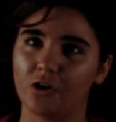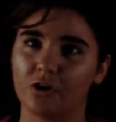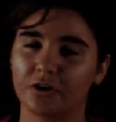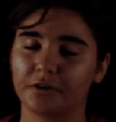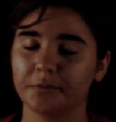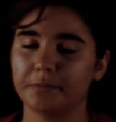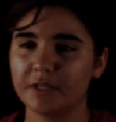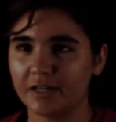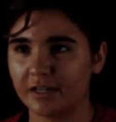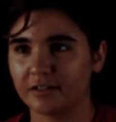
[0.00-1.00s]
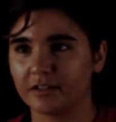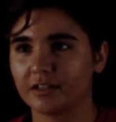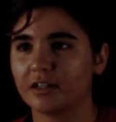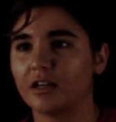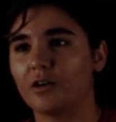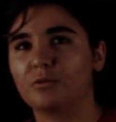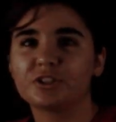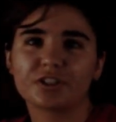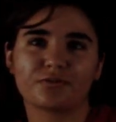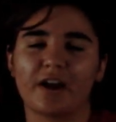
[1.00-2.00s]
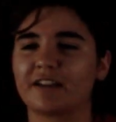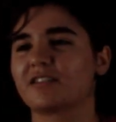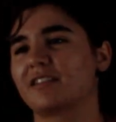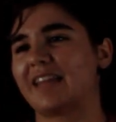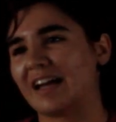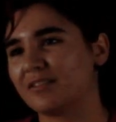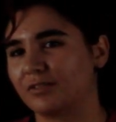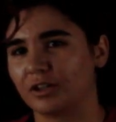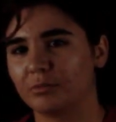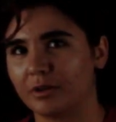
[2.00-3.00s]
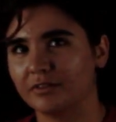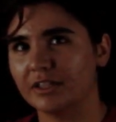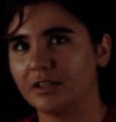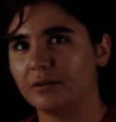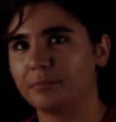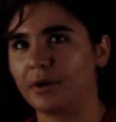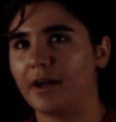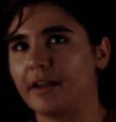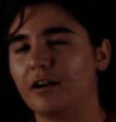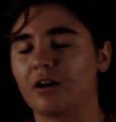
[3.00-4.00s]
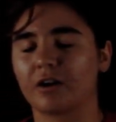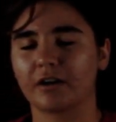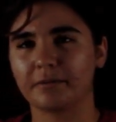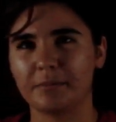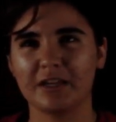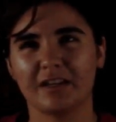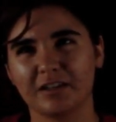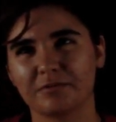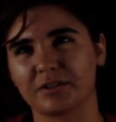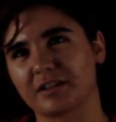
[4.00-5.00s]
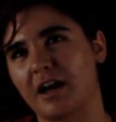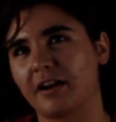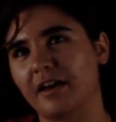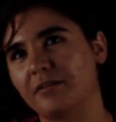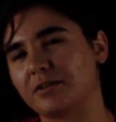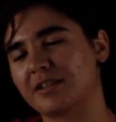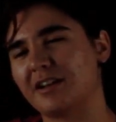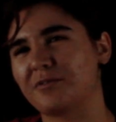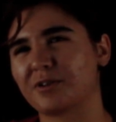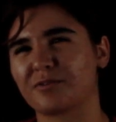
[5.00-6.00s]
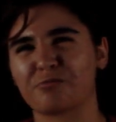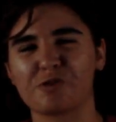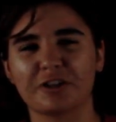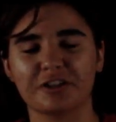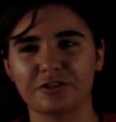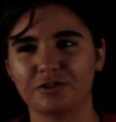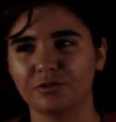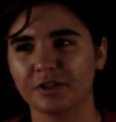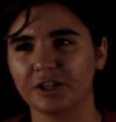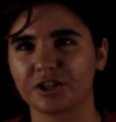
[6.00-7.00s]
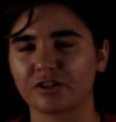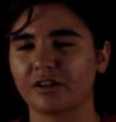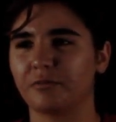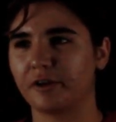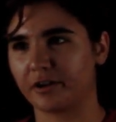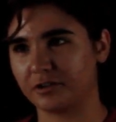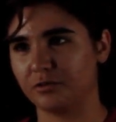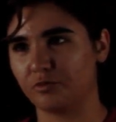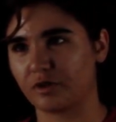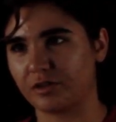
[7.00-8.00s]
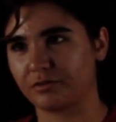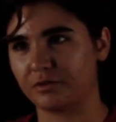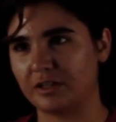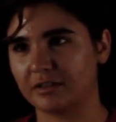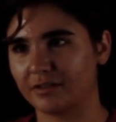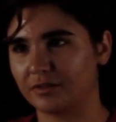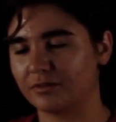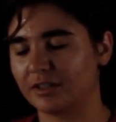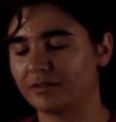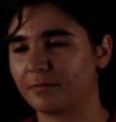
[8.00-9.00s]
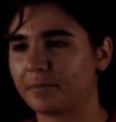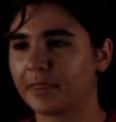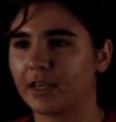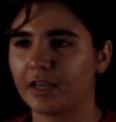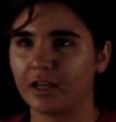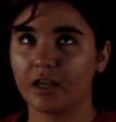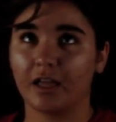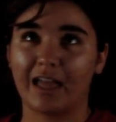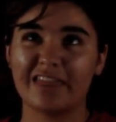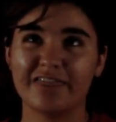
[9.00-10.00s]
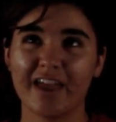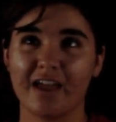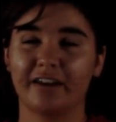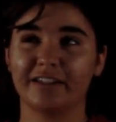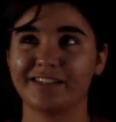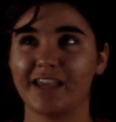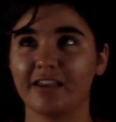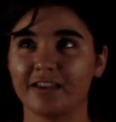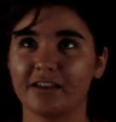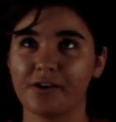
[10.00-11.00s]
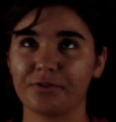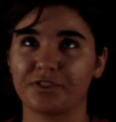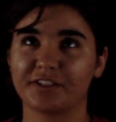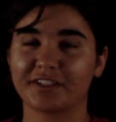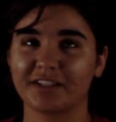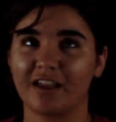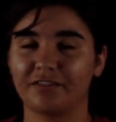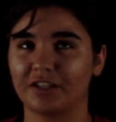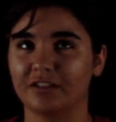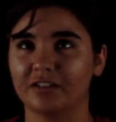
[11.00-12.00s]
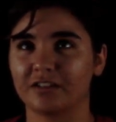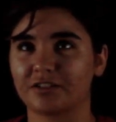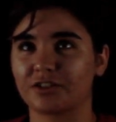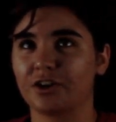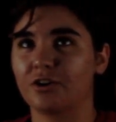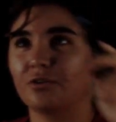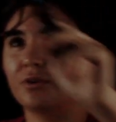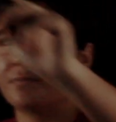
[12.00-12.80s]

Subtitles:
our median, which is fine. It's not that far above it, but our median was it was anywhere from 1 to 2-ish, and we got 2.375. And then taking out the 7, so